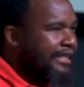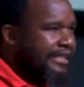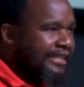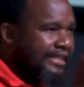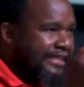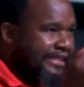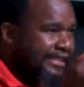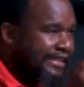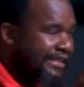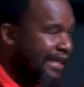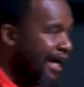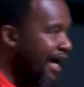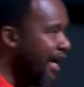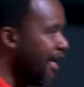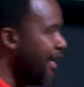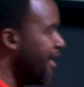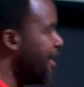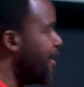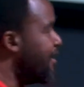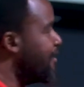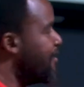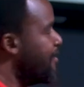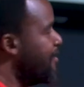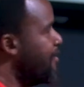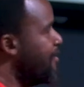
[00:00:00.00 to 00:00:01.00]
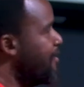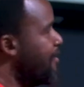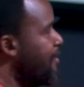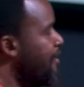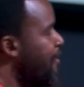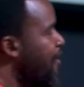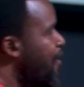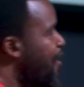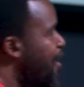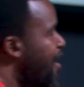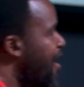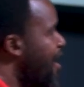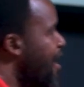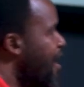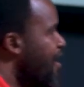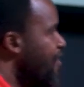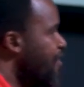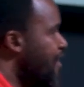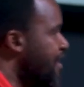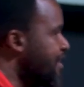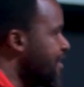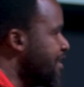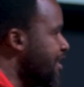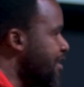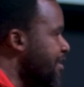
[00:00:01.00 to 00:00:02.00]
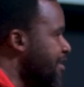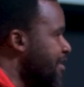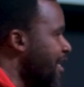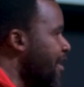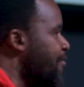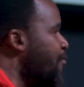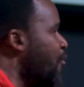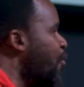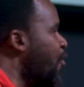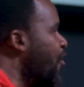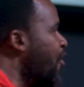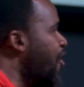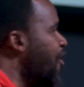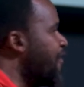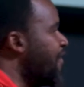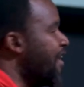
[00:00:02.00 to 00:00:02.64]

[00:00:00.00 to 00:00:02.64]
desire. This is the same word